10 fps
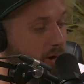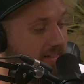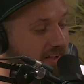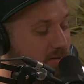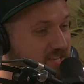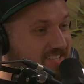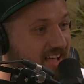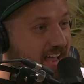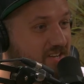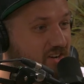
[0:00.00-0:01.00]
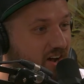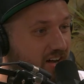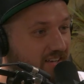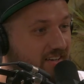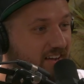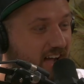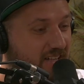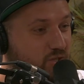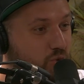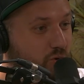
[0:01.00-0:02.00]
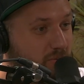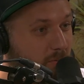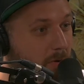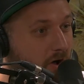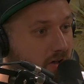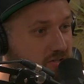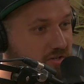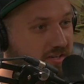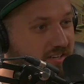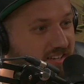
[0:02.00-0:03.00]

wait, that was a TED talk on cerebral palsy.